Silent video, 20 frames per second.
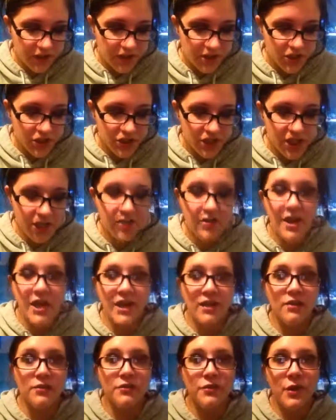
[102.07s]
going to shake your
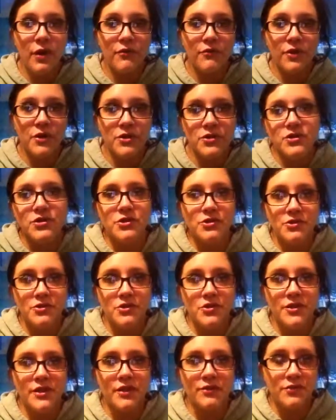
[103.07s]
hand if you ever introduce
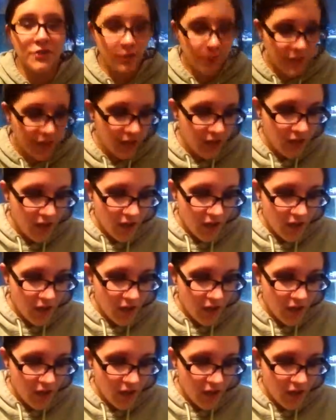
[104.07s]
yourself to me.